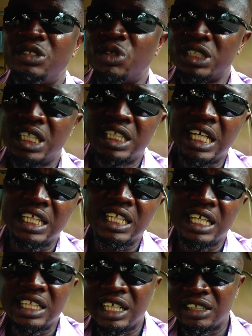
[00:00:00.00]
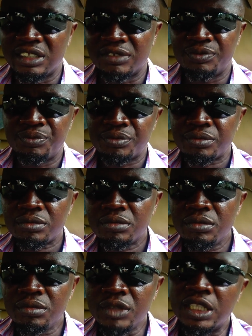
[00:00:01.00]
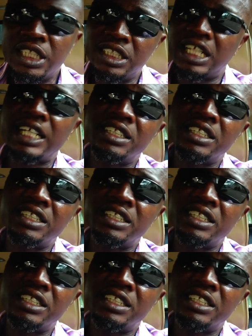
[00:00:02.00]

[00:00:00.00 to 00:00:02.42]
was less than 10,000. This is like the